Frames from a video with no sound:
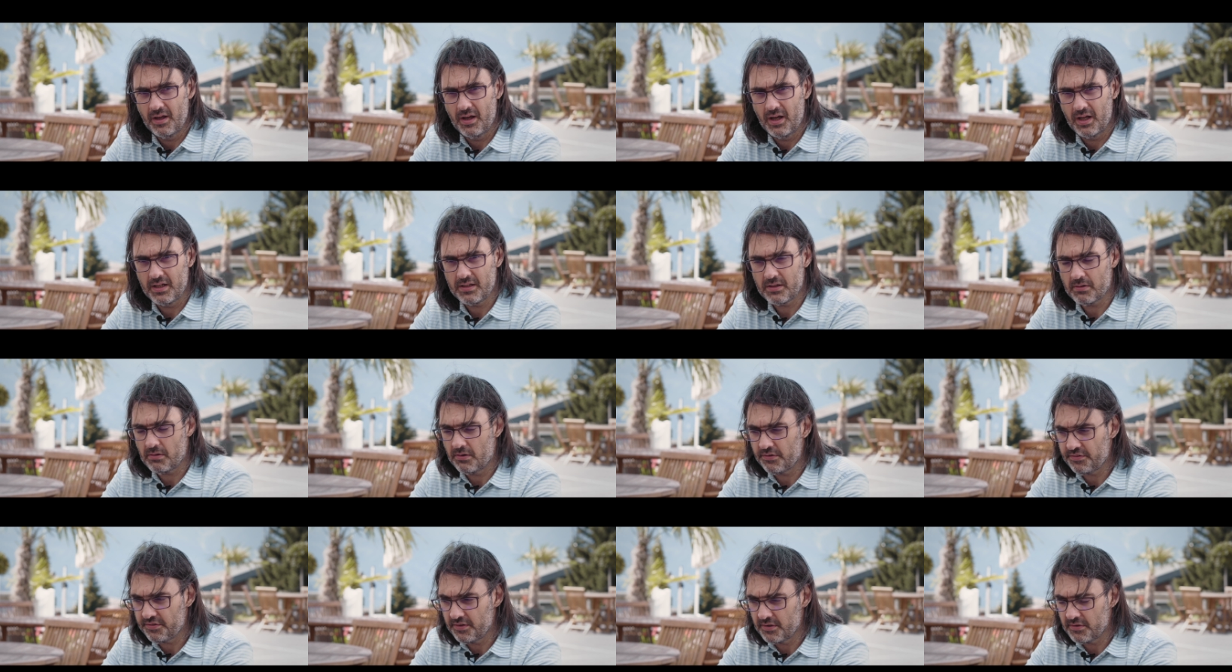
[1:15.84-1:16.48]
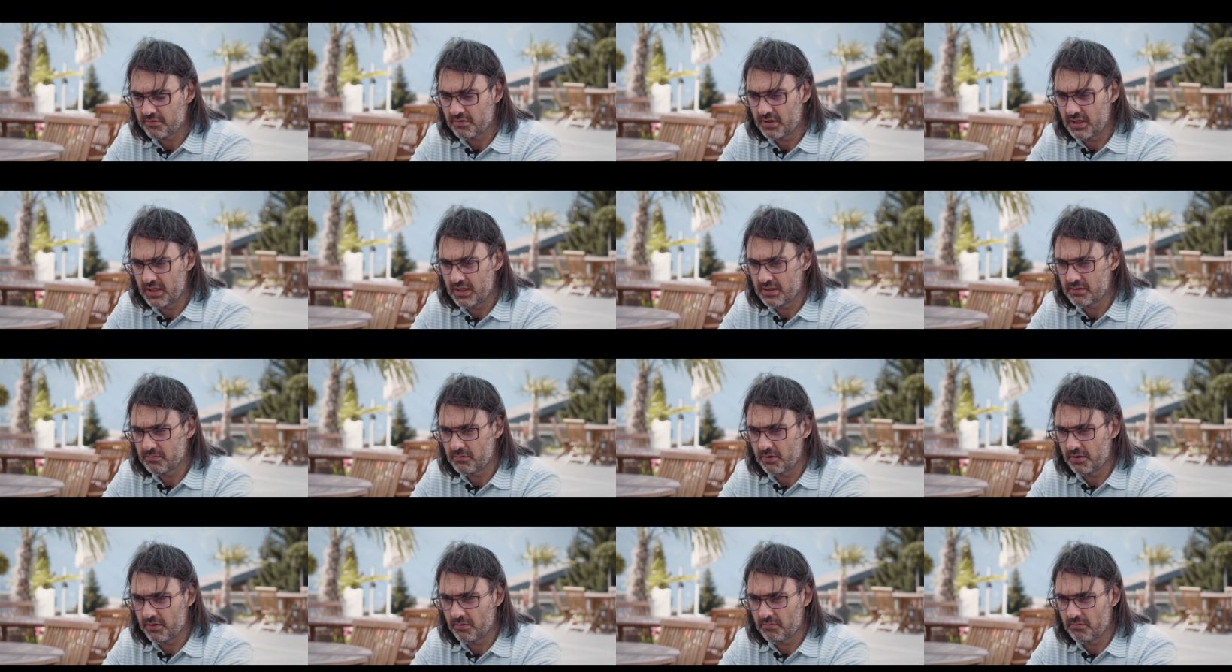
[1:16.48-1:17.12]
and
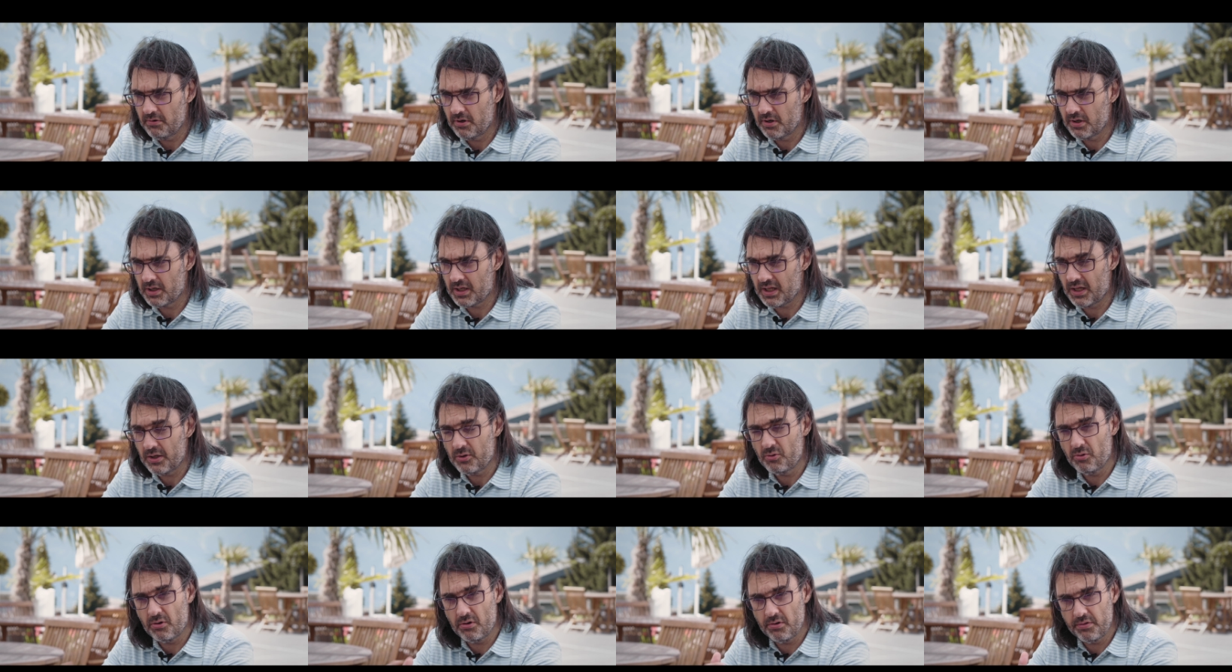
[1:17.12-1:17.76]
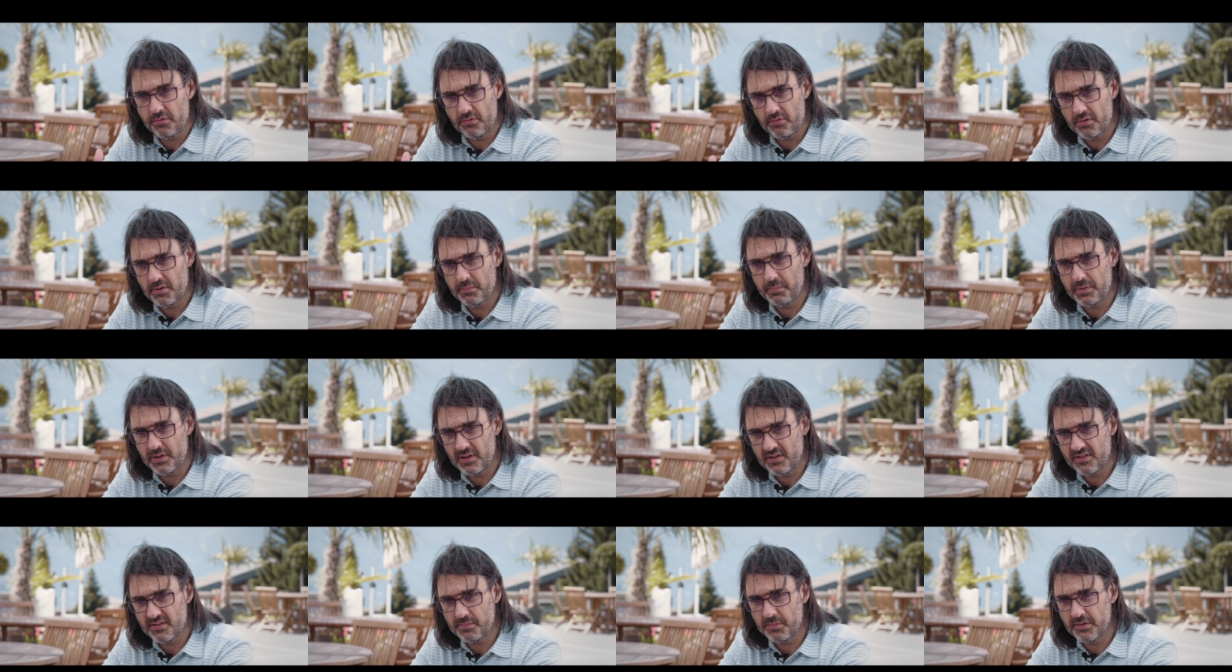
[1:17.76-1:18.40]
concentrate with the work. I go through the
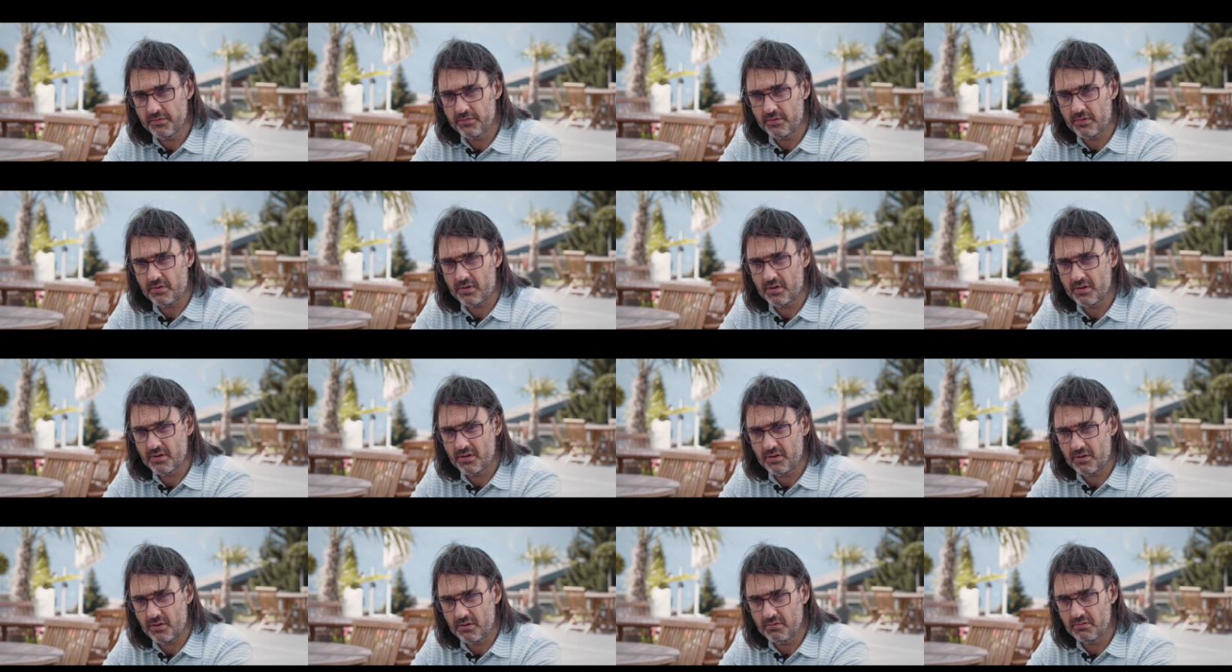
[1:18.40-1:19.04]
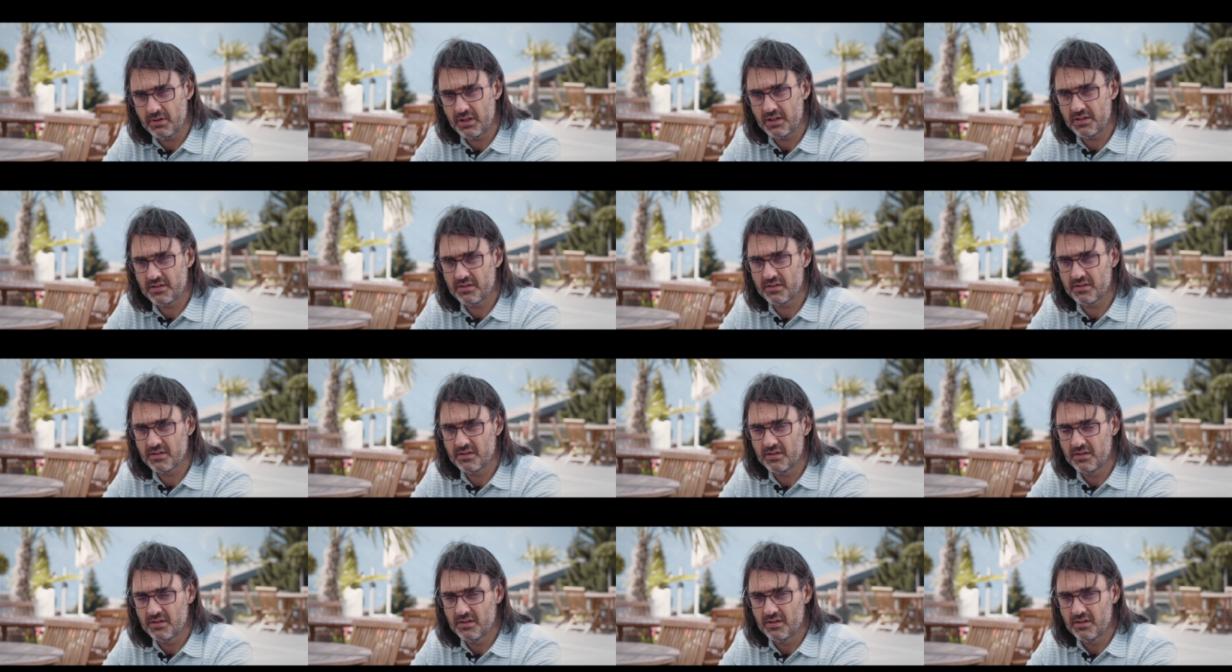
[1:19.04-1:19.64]
piece before, always.